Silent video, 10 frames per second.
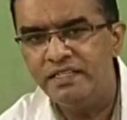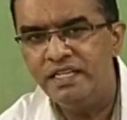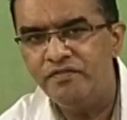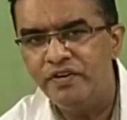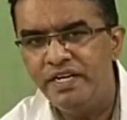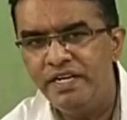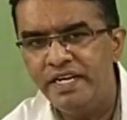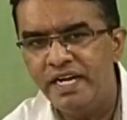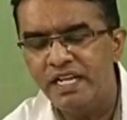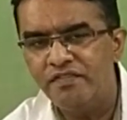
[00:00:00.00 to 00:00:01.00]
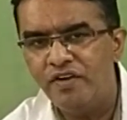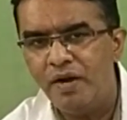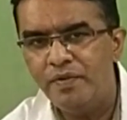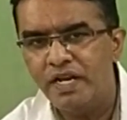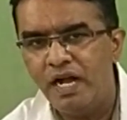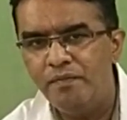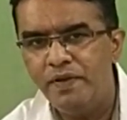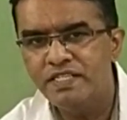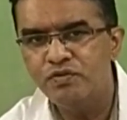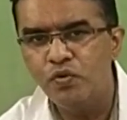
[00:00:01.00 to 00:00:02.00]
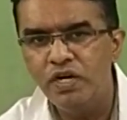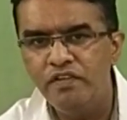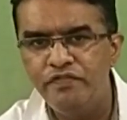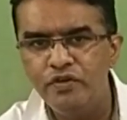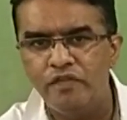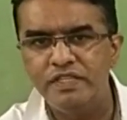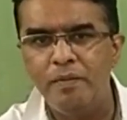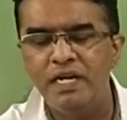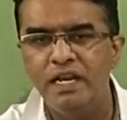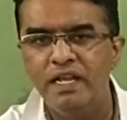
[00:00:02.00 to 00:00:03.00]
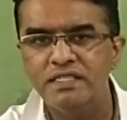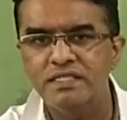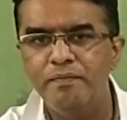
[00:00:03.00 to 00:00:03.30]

therefore indicator formed complex with only few of the metal ions.